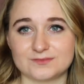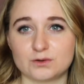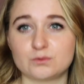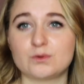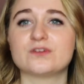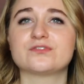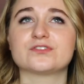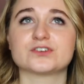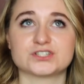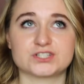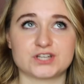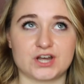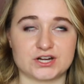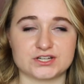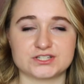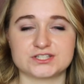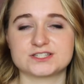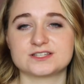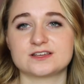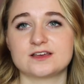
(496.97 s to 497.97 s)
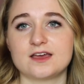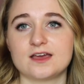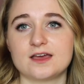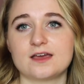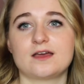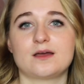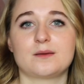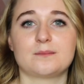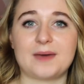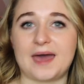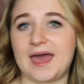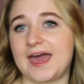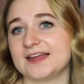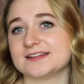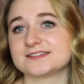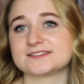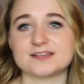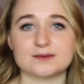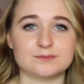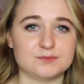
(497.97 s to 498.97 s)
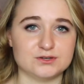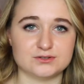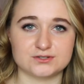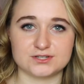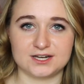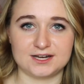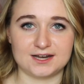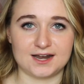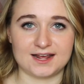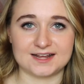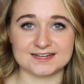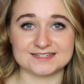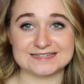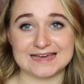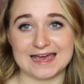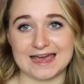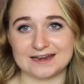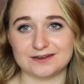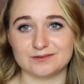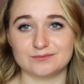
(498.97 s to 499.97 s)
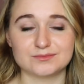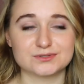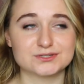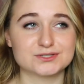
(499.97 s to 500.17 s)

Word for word: well for skirts pants I'm usually like a 10